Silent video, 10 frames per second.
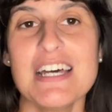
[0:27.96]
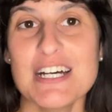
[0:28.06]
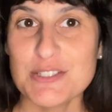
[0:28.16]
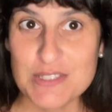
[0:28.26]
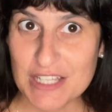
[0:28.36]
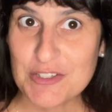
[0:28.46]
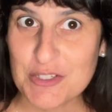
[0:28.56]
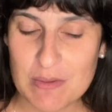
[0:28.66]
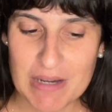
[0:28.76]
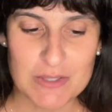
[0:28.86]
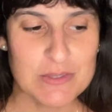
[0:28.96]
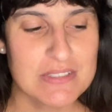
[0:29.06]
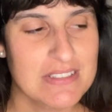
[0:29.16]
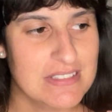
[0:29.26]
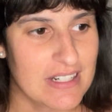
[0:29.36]
to tell you about
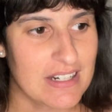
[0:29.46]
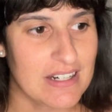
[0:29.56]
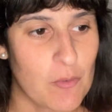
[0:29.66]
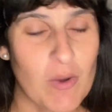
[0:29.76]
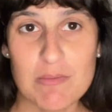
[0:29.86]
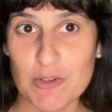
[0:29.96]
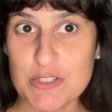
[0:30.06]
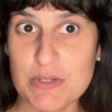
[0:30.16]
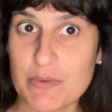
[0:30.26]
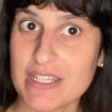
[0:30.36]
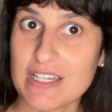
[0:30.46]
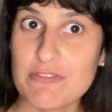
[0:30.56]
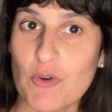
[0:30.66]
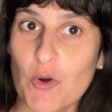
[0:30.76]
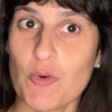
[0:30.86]
what I'm going to be reading
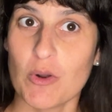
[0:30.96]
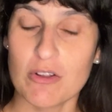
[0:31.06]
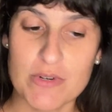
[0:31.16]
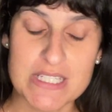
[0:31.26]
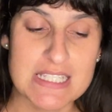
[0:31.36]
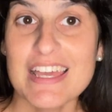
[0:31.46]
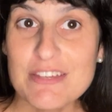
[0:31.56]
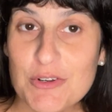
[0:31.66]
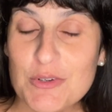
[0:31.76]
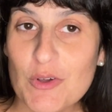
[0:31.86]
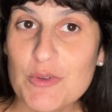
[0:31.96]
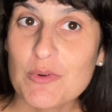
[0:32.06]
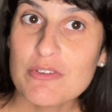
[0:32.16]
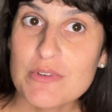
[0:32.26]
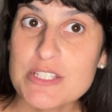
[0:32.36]
for Roll of Reads. If you don't know, the Roll
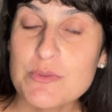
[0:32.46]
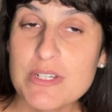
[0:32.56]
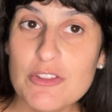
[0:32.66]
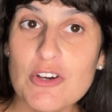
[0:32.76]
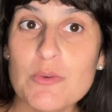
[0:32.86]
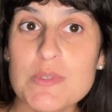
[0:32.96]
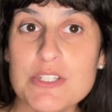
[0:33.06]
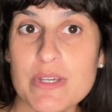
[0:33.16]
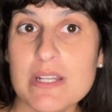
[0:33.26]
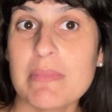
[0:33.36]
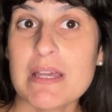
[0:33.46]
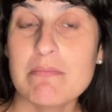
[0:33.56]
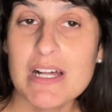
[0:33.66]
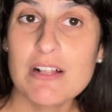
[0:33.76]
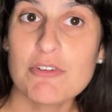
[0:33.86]
of Reads readathon was created by
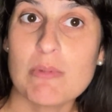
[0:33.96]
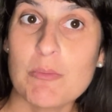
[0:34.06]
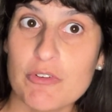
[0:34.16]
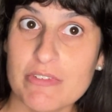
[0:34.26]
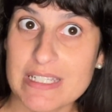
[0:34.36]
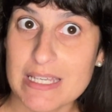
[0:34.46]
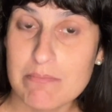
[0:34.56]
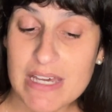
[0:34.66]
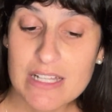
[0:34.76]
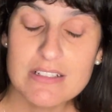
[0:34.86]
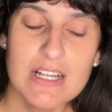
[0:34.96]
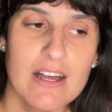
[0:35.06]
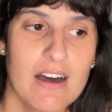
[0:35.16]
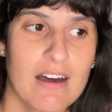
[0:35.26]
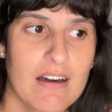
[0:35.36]
Mel from a book fiend named Mel.
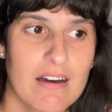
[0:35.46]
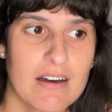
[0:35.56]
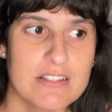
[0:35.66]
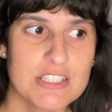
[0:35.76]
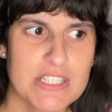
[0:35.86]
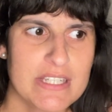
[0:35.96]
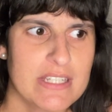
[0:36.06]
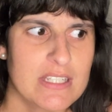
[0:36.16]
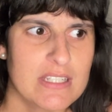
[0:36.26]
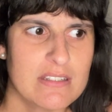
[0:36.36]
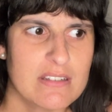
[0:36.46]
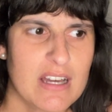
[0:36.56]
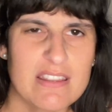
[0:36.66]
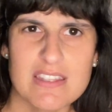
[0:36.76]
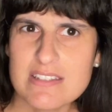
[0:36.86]
I
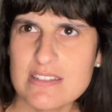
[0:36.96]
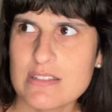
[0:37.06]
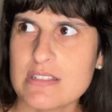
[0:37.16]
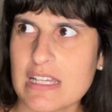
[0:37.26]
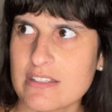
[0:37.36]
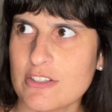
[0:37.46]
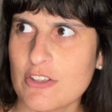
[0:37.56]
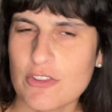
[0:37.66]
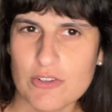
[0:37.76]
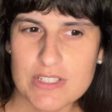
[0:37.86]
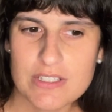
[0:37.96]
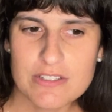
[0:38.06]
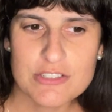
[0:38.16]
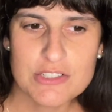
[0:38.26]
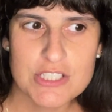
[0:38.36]
think this is like the third
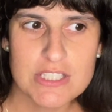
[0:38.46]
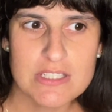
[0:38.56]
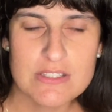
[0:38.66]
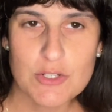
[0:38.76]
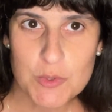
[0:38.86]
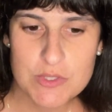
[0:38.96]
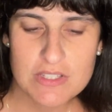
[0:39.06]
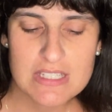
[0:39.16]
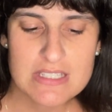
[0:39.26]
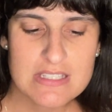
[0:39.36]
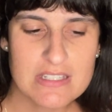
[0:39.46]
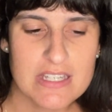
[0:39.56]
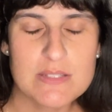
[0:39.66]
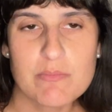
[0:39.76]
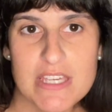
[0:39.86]
year she's hosted this.
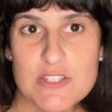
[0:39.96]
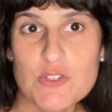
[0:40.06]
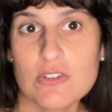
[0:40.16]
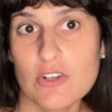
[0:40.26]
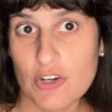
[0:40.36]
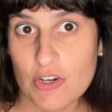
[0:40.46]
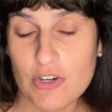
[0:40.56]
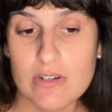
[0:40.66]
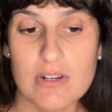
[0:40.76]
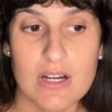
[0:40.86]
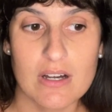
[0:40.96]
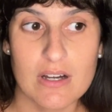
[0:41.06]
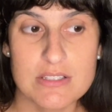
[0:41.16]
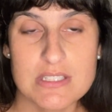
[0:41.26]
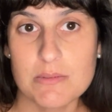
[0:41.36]
It's based on her
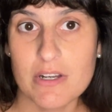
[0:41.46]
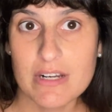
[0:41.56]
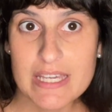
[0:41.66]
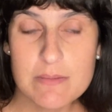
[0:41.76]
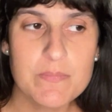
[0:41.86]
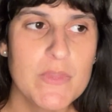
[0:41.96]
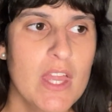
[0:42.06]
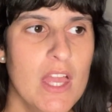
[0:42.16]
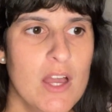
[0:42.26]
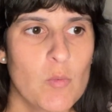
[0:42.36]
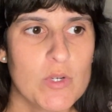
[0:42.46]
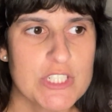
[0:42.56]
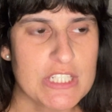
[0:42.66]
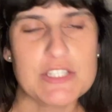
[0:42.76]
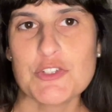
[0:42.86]
TBR game,
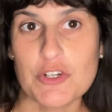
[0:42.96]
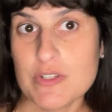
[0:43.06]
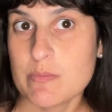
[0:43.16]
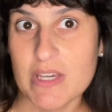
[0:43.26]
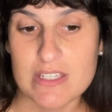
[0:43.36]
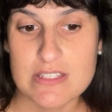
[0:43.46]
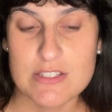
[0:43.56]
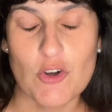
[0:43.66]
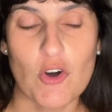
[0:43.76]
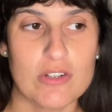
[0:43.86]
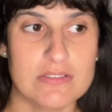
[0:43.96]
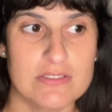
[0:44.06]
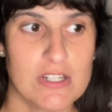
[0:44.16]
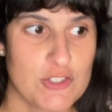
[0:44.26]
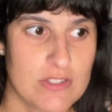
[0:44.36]
which in turn is based on
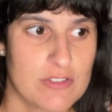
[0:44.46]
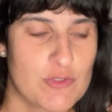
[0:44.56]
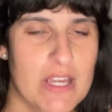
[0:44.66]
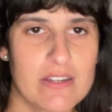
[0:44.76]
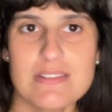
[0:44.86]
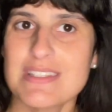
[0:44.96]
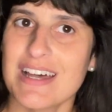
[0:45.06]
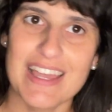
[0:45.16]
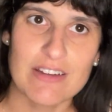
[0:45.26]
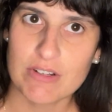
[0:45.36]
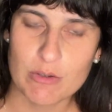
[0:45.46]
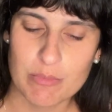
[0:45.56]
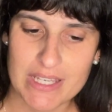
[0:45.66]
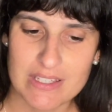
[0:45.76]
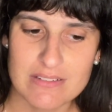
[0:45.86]
Dungeons and Dragons. I have never
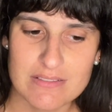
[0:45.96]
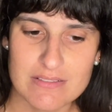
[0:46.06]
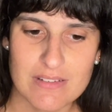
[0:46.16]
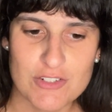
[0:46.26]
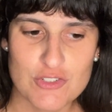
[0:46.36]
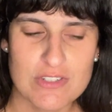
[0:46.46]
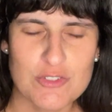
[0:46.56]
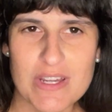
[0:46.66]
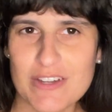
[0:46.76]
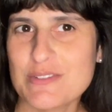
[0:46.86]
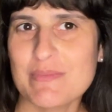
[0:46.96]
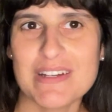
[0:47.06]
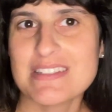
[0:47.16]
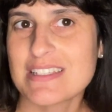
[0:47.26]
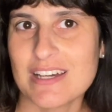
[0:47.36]
played Dungeons and Dragons, but
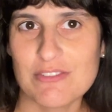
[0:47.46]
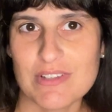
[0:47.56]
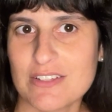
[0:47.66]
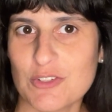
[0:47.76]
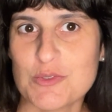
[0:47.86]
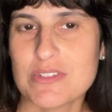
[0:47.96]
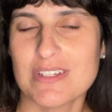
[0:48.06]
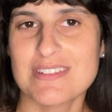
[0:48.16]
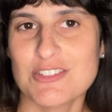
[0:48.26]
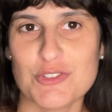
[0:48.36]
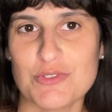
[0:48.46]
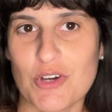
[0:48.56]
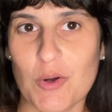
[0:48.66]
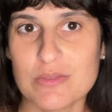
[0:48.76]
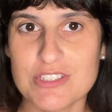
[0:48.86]
it's kind of like those things that you
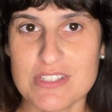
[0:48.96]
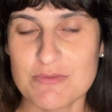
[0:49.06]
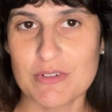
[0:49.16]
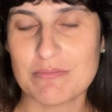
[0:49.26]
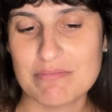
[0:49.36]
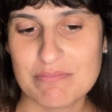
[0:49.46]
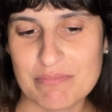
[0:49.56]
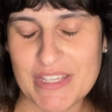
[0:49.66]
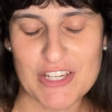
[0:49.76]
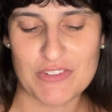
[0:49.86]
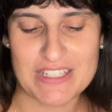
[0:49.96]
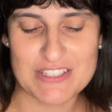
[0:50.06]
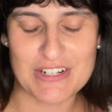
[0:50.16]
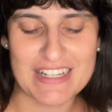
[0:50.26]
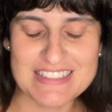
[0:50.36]
know just from being on the
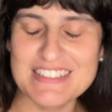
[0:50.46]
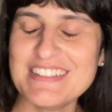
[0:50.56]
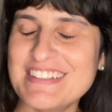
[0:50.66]
internet.